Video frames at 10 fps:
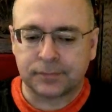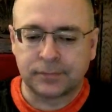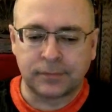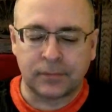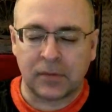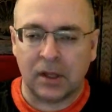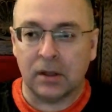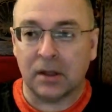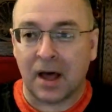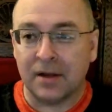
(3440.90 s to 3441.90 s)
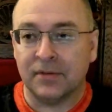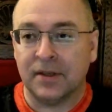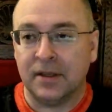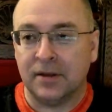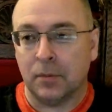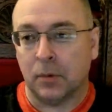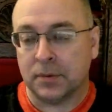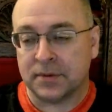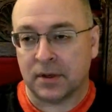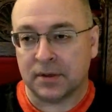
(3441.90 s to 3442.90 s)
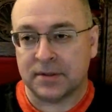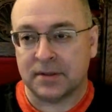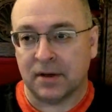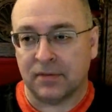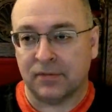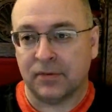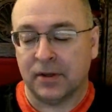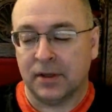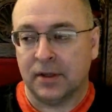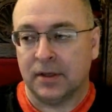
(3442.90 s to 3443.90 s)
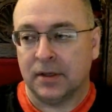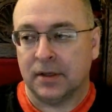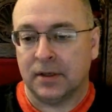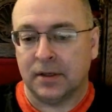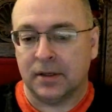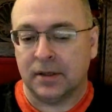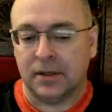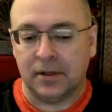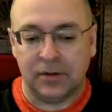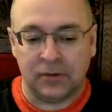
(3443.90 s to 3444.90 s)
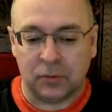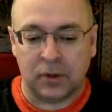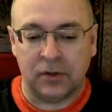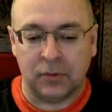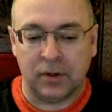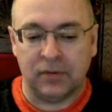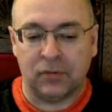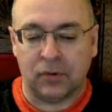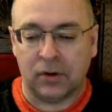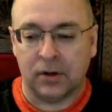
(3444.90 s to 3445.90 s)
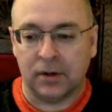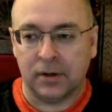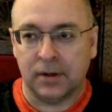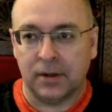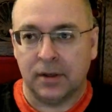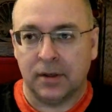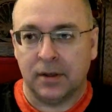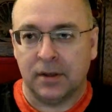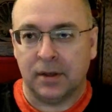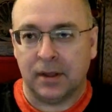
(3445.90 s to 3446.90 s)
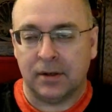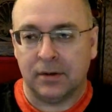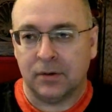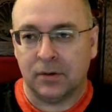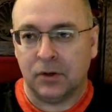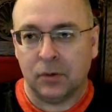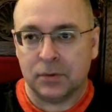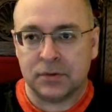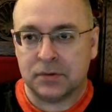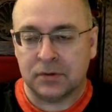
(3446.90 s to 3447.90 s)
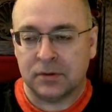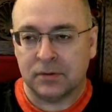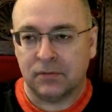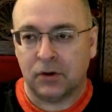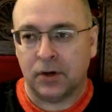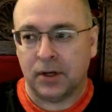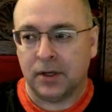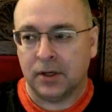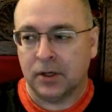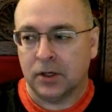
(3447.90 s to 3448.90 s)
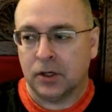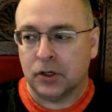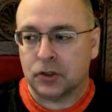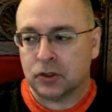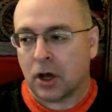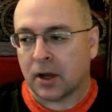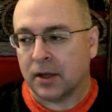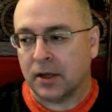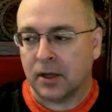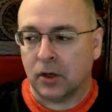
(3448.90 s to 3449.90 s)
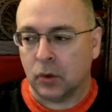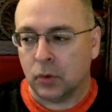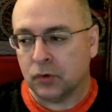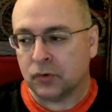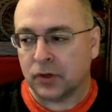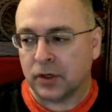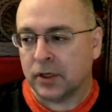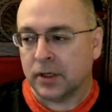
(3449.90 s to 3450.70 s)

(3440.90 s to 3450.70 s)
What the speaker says: a lot of Guy de Maupassant stuff in 2024 that, was very shocking and outre and